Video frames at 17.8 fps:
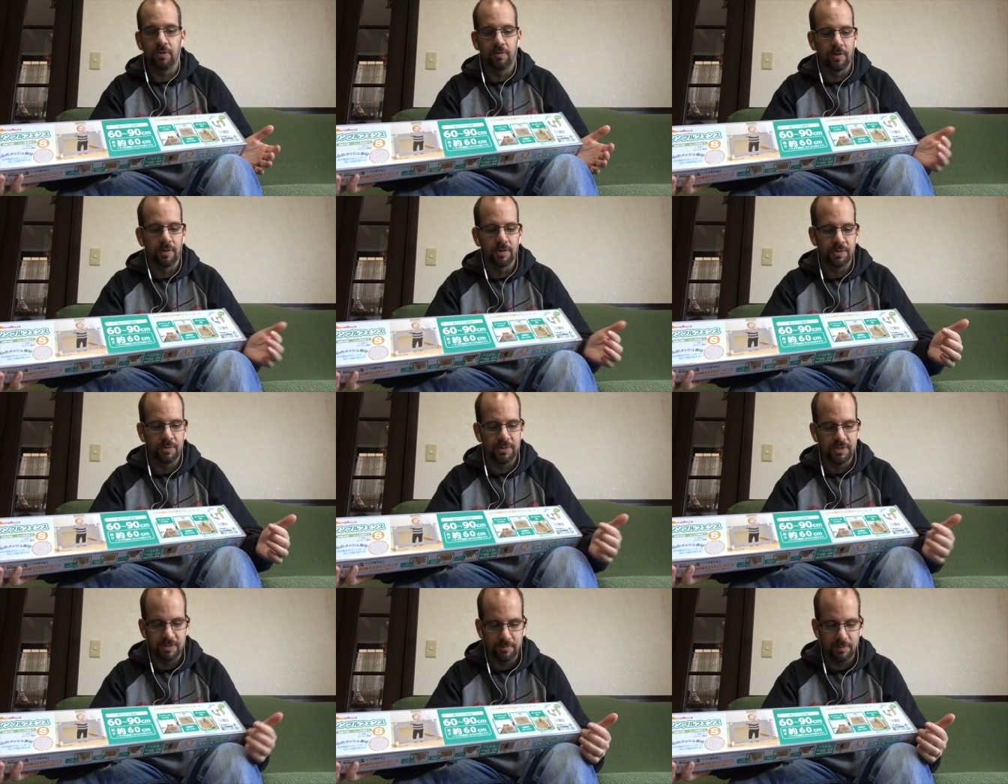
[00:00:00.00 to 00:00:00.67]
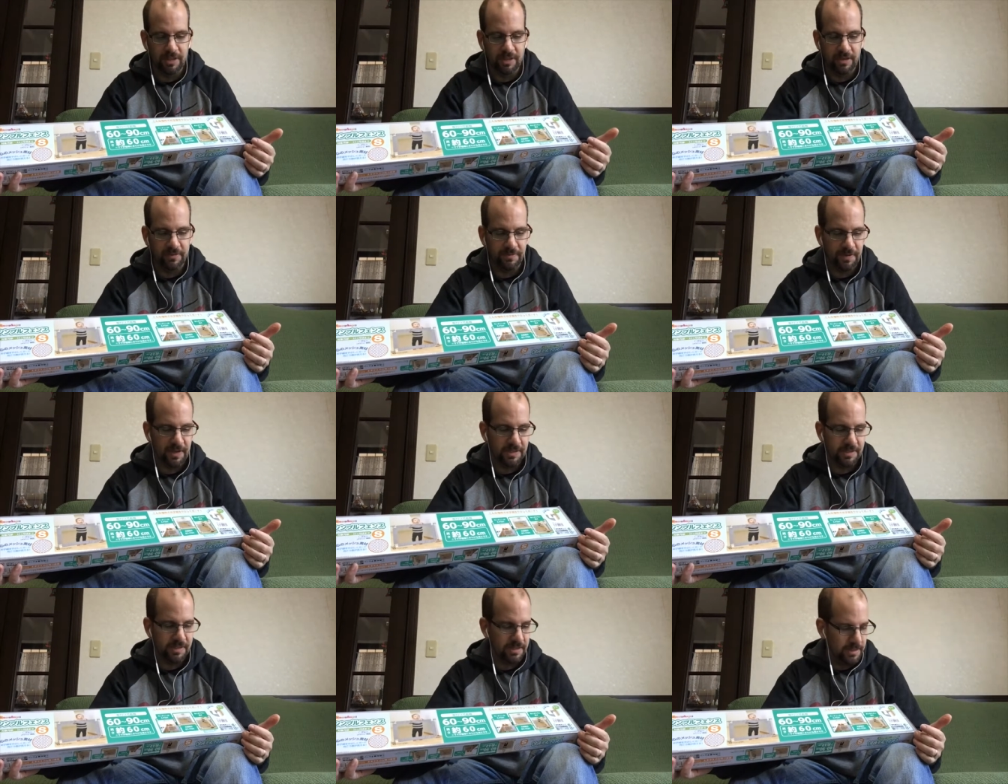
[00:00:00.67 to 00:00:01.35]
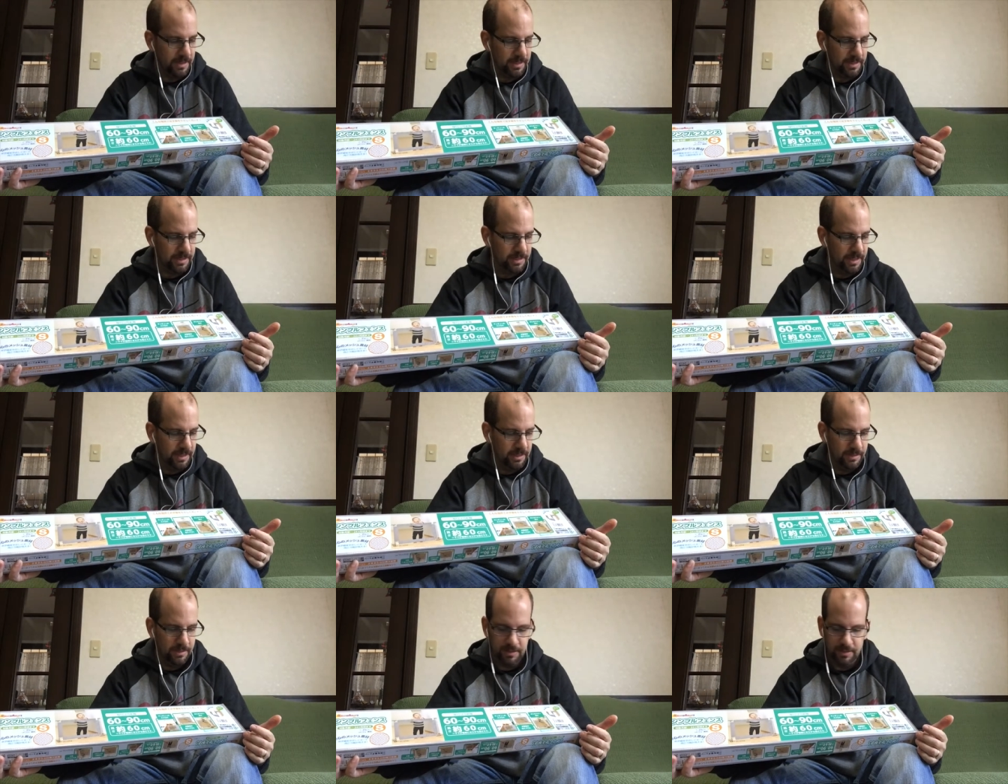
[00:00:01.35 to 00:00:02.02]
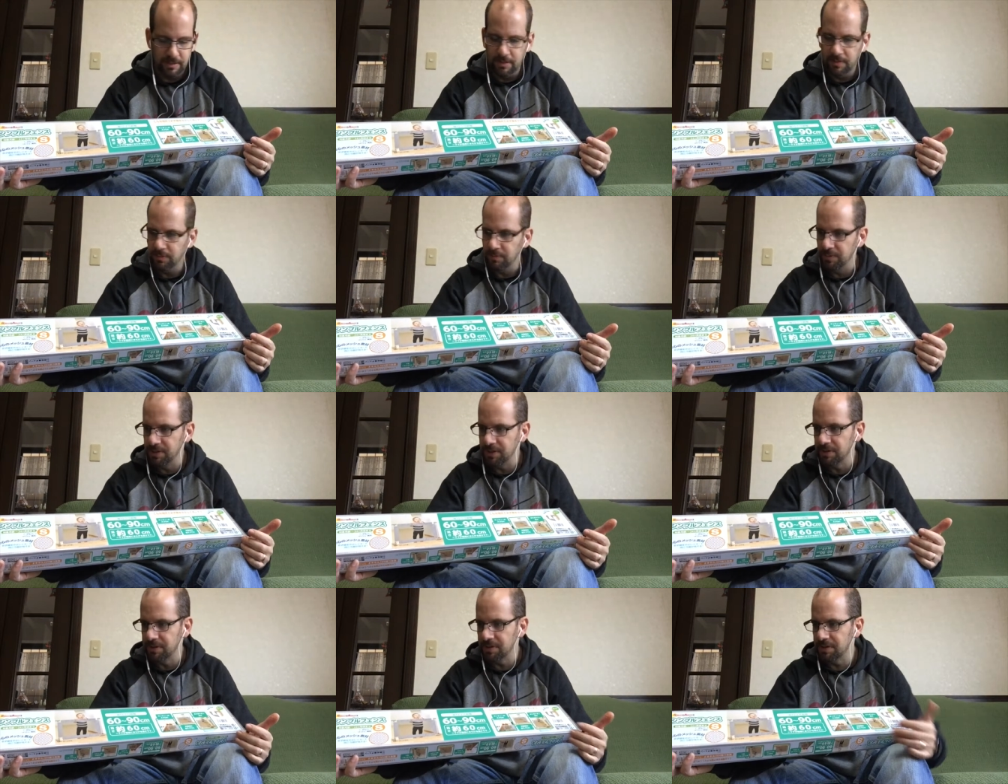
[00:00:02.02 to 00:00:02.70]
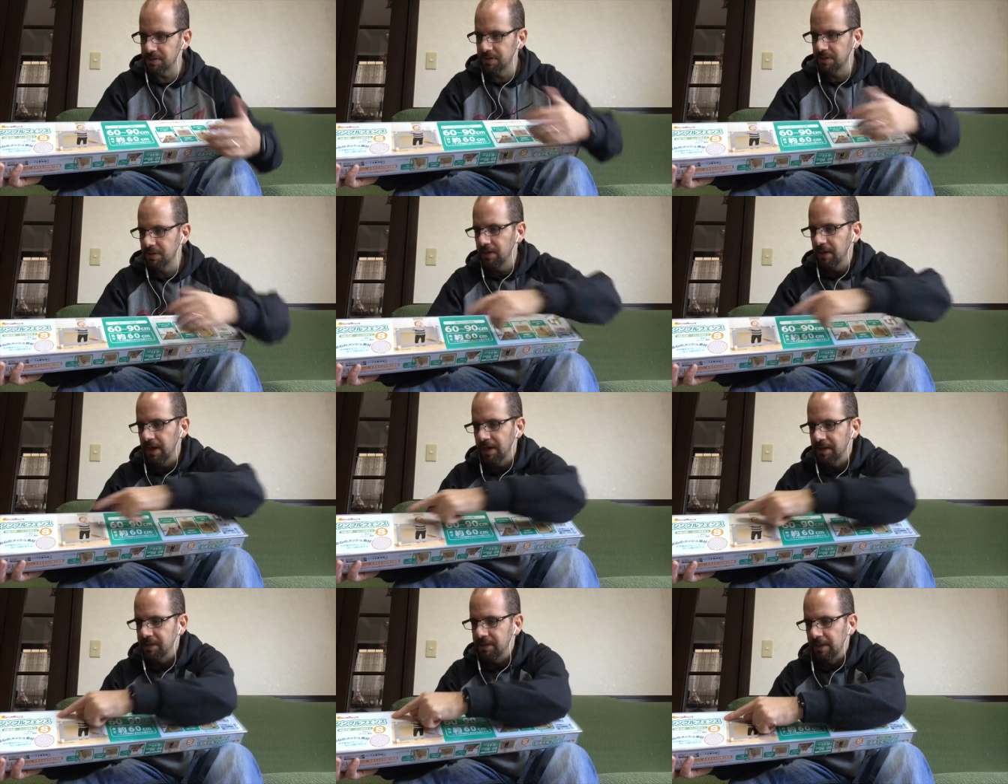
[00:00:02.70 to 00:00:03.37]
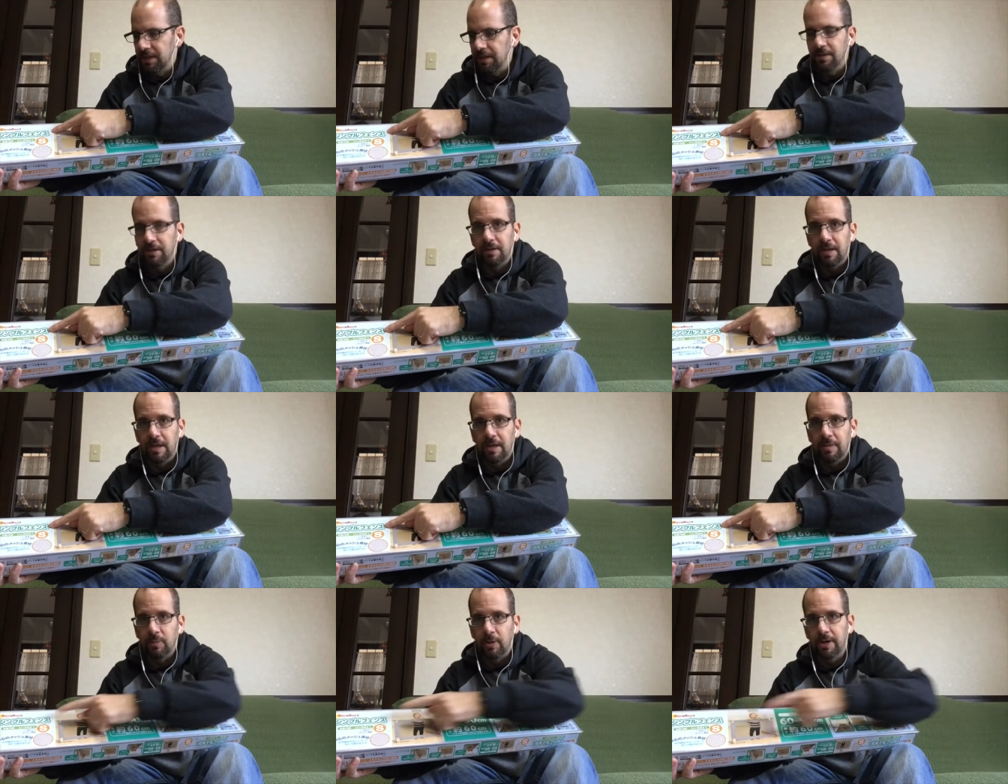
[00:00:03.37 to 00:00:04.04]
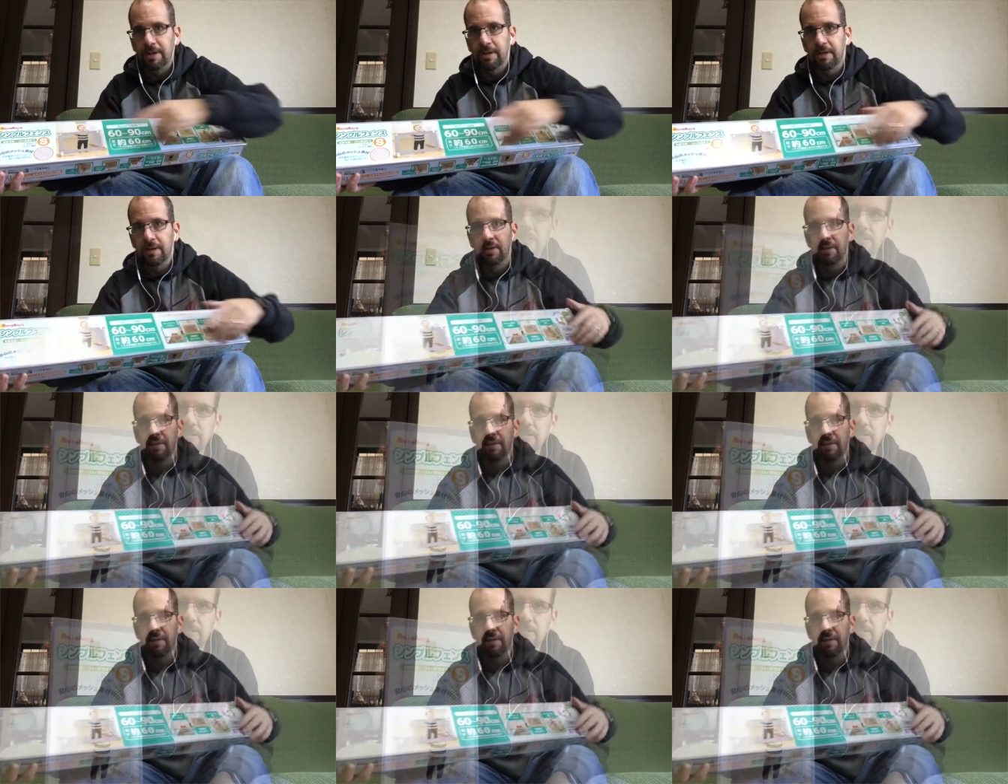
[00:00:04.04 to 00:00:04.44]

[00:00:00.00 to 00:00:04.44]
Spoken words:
over. So it's really a fence and not a gate, which is actually in the name, right?